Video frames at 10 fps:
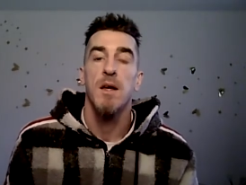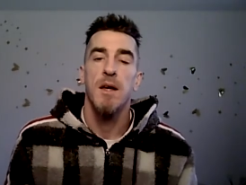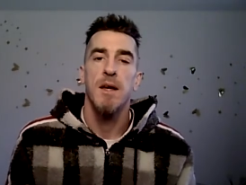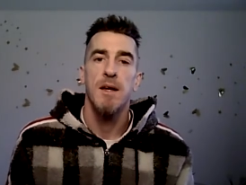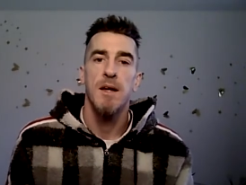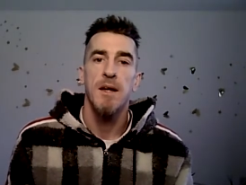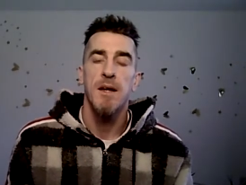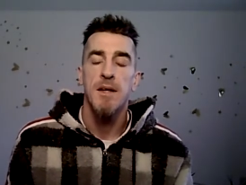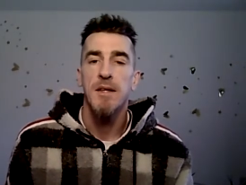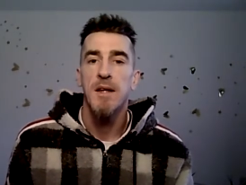
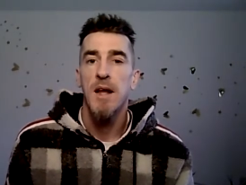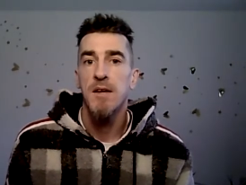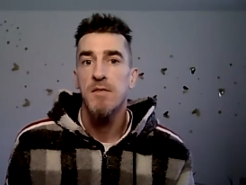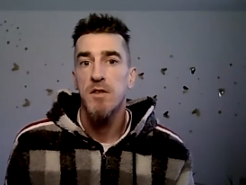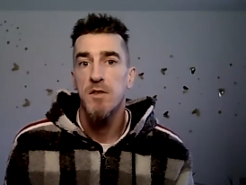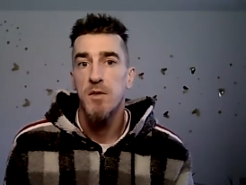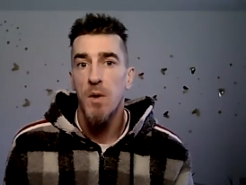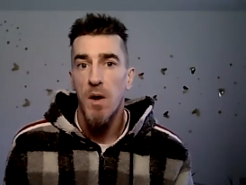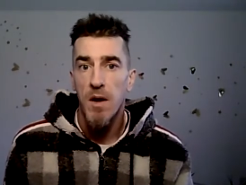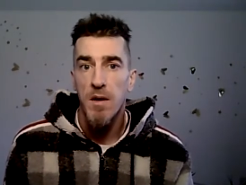in the life that
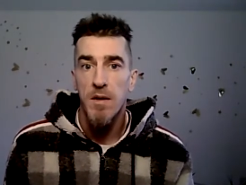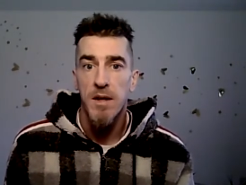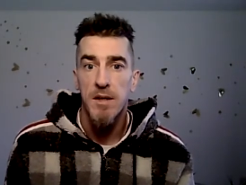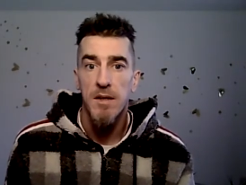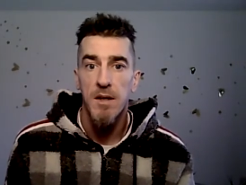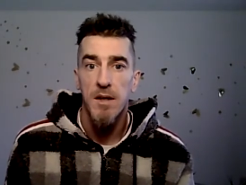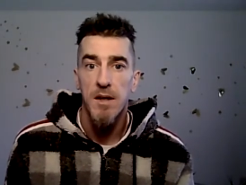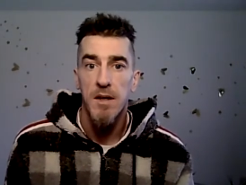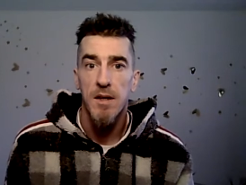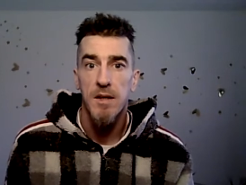you are in,
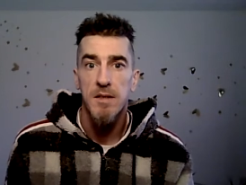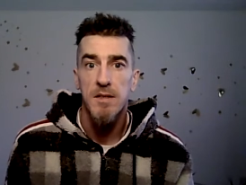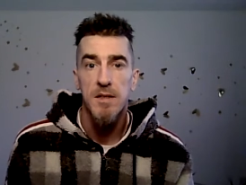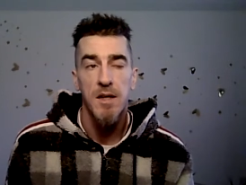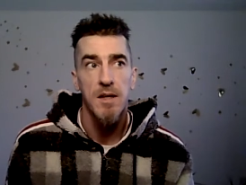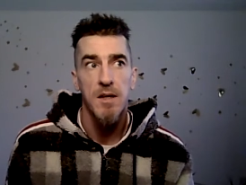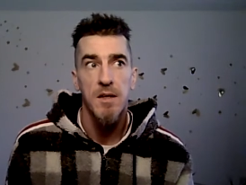and still